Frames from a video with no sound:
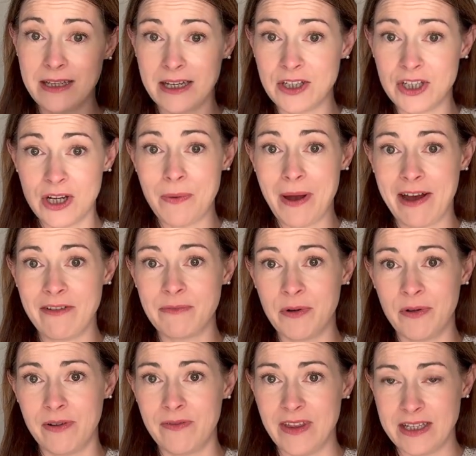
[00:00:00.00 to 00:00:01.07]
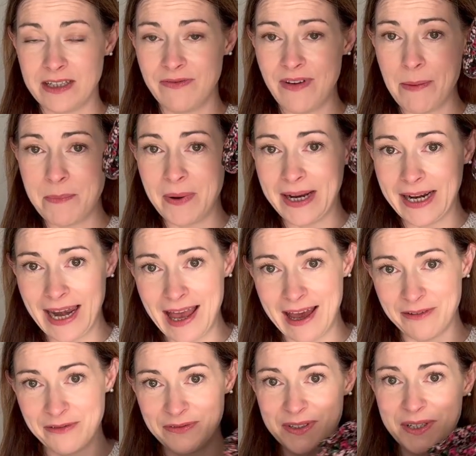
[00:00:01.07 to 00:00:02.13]
I do have more of this fabric
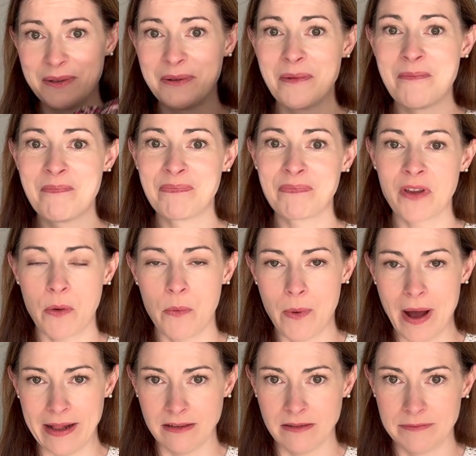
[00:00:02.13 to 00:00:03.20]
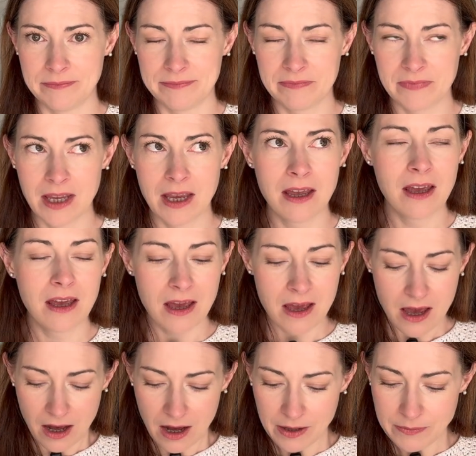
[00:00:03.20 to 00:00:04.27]
left. Well,
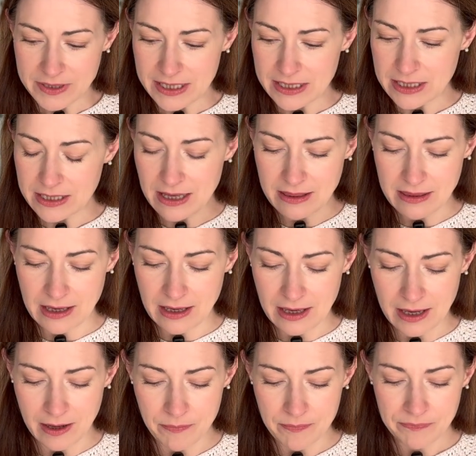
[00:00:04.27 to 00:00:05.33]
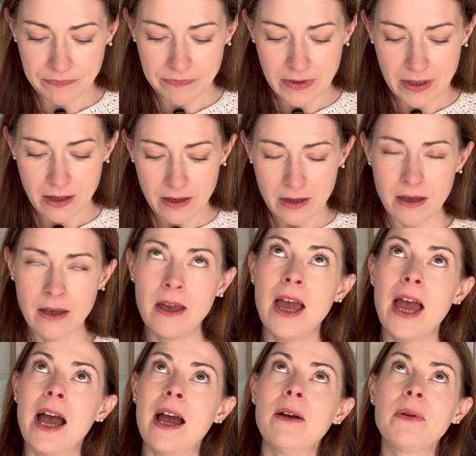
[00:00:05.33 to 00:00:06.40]
I was sitting there thinking,
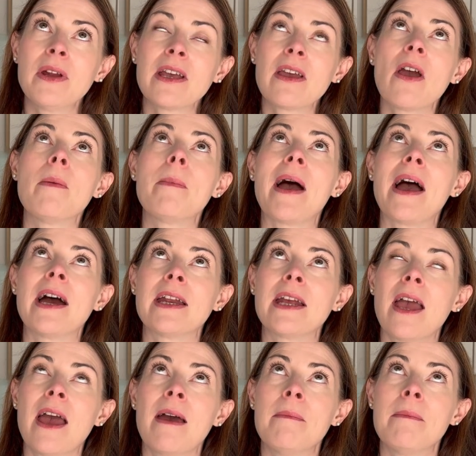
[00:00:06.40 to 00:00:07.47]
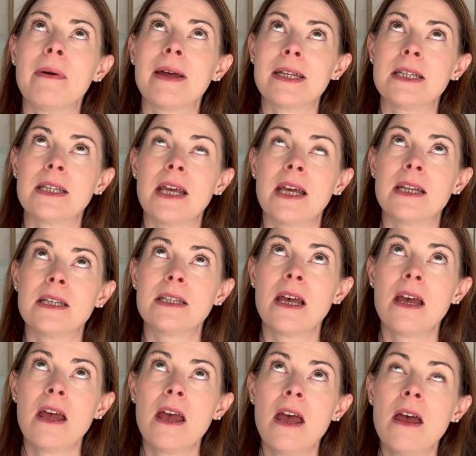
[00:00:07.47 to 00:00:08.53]
how would I go about adding a hemband to this?
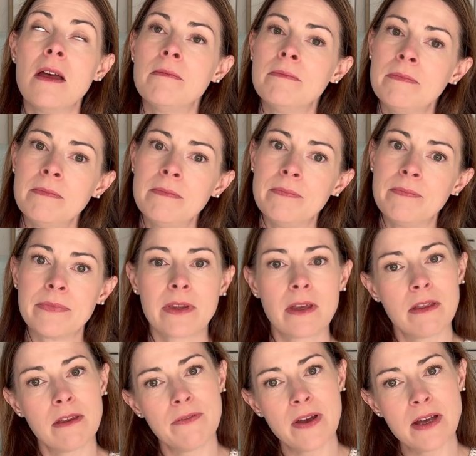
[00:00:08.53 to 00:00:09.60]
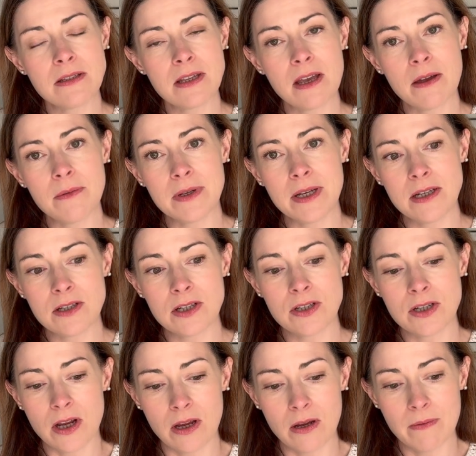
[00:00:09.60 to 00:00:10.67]
The first thing I would need to
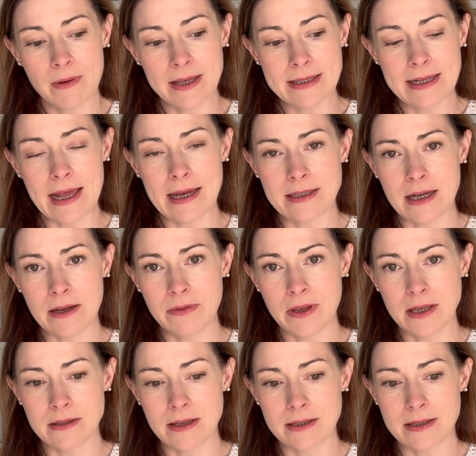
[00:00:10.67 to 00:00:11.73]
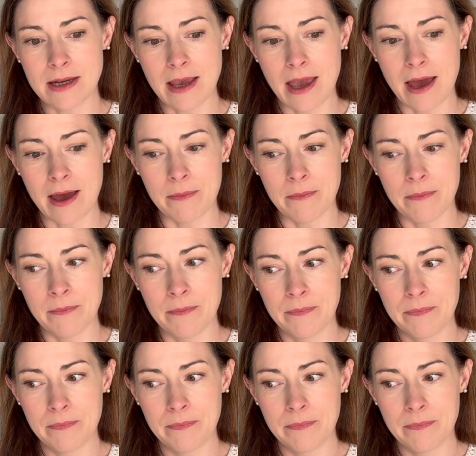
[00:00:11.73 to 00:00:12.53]
do is let down the existing hem.